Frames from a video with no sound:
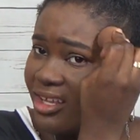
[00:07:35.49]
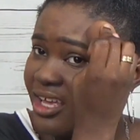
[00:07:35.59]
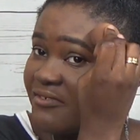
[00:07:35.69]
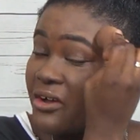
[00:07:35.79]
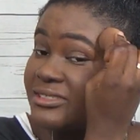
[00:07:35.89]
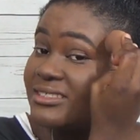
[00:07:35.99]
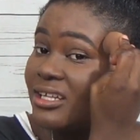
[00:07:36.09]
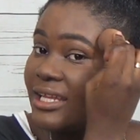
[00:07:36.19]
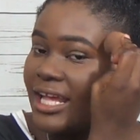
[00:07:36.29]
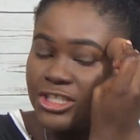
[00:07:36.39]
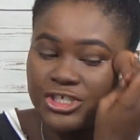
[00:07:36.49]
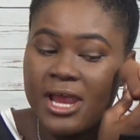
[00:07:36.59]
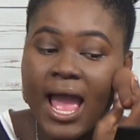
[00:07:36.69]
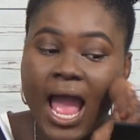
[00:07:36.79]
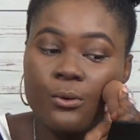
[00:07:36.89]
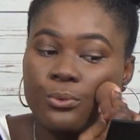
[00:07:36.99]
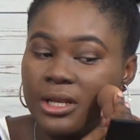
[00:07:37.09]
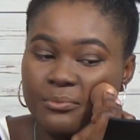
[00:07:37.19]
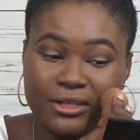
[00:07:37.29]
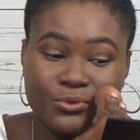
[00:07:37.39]
still in Nigeria, I wouldn't be
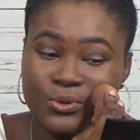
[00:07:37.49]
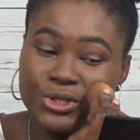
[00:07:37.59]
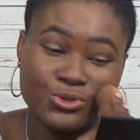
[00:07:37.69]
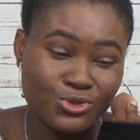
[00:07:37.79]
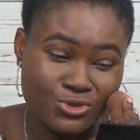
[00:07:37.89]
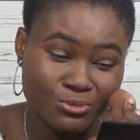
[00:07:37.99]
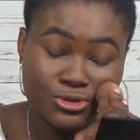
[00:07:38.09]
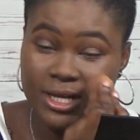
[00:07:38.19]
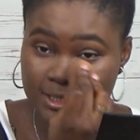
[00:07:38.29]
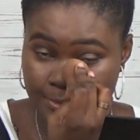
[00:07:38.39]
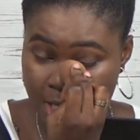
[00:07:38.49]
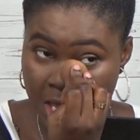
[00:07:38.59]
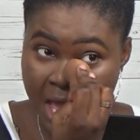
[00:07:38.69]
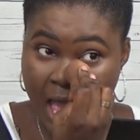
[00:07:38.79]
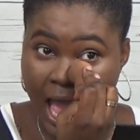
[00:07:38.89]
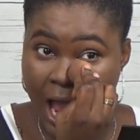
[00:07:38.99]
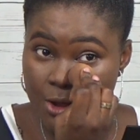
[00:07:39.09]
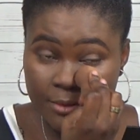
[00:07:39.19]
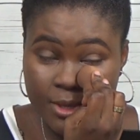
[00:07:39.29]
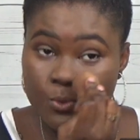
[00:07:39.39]
doing YouTube, trust me. I wouldn't be
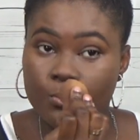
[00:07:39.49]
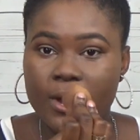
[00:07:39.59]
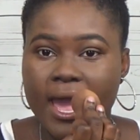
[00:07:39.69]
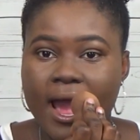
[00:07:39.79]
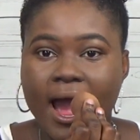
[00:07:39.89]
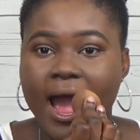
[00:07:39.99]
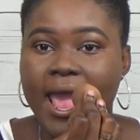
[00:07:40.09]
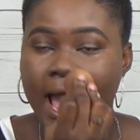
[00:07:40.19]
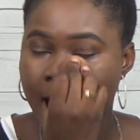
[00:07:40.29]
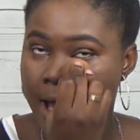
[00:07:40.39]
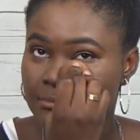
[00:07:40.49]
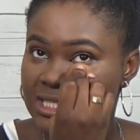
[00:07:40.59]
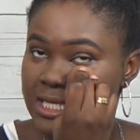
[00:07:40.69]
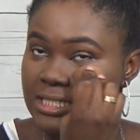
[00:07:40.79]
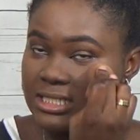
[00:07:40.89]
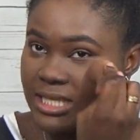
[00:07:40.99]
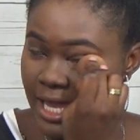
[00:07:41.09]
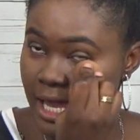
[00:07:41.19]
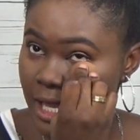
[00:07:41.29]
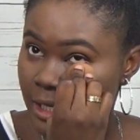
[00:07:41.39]
where I am today.
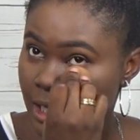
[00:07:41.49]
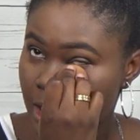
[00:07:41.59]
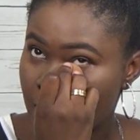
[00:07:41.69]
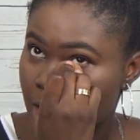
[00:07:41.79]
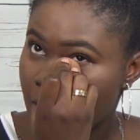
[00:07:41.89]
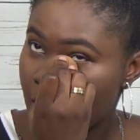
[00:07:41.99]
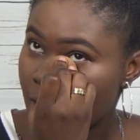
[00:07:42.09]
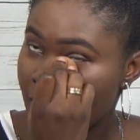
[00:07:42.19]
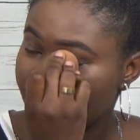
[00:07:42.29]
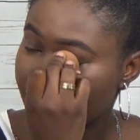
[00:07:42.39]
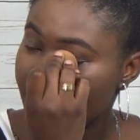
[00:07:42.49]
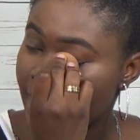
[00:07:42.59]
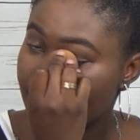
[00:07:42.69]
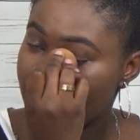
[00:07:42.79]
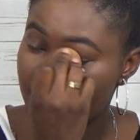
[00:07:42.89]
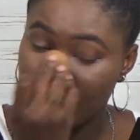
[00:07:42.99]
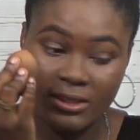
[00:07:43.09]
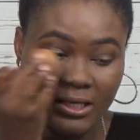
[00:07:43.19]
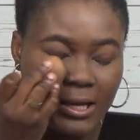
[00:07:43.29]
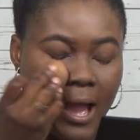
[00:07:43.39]
I feel like everything
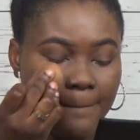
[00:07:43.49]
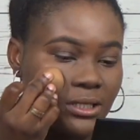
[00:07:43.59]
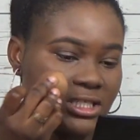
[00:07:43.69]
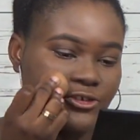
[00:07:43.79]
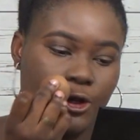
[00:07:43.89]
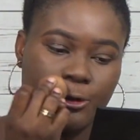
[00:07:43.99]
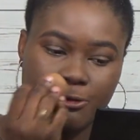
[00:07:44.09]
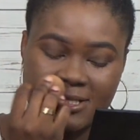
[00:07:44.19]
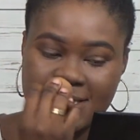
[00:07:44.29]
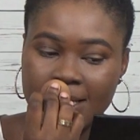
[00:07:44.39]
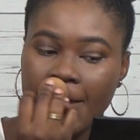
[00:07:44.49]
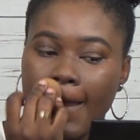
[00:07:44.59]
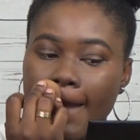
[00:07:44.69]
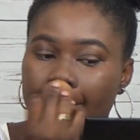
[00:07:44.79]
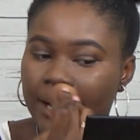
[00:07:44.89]
happens for a reason. But